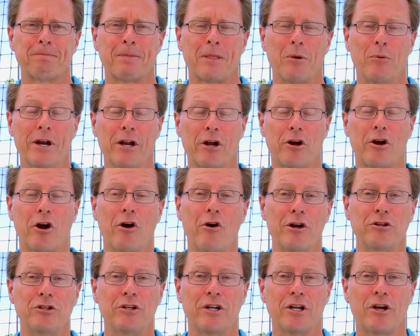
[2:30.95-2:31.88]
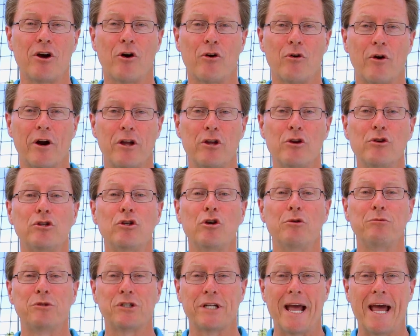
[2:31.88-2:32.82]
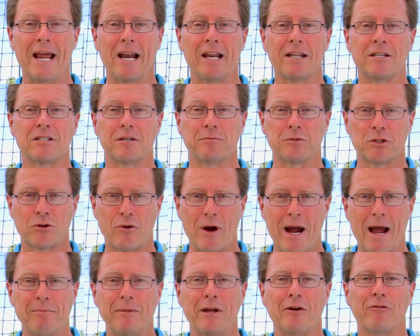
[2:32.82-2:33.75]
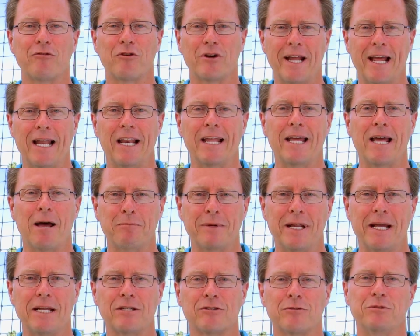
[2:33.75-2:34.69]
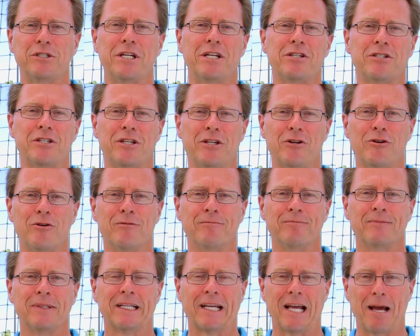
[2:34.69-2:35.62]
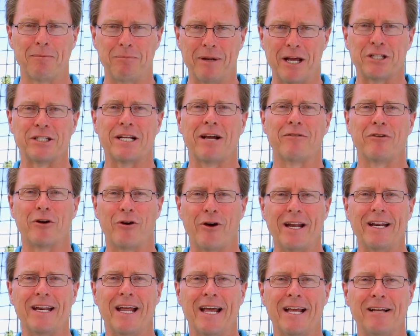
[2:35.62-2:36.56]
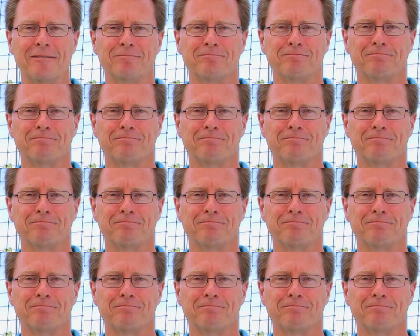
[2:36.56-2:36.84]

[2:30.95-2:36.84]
I want to encourage you to go to our YouTube channel and subscribe there for daily updates from GCU. God bless you. Have a great day.